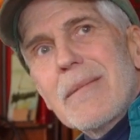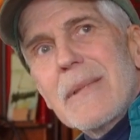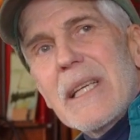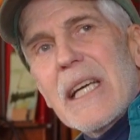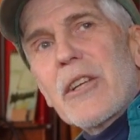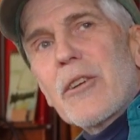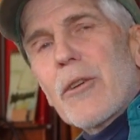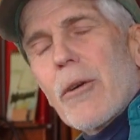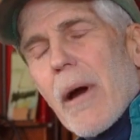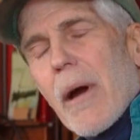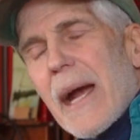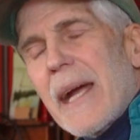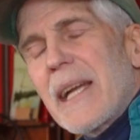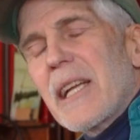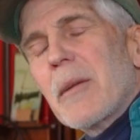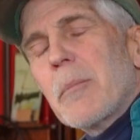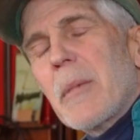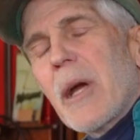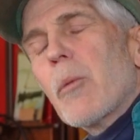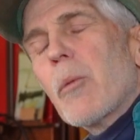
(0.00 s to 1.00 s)
ingrained
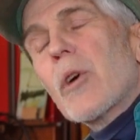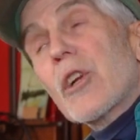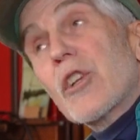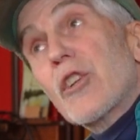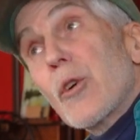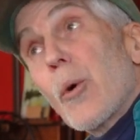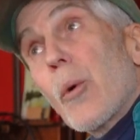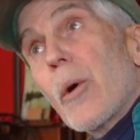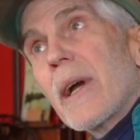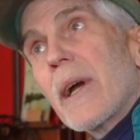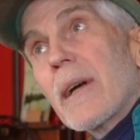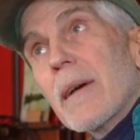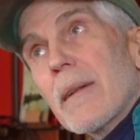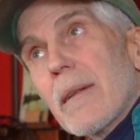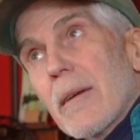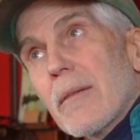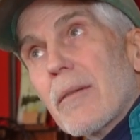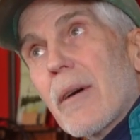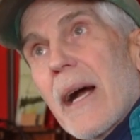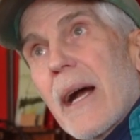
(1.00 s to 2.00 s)
in me, we're doing
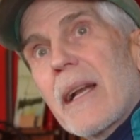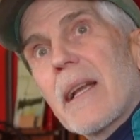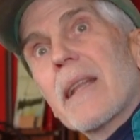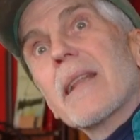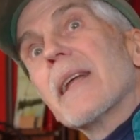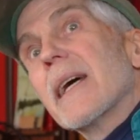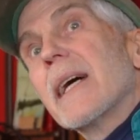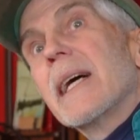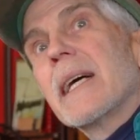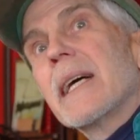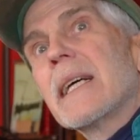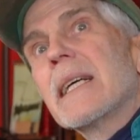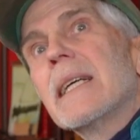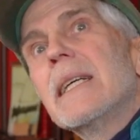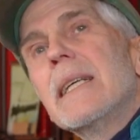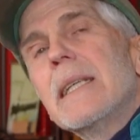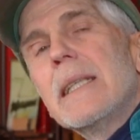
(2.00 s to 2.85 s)
the right thing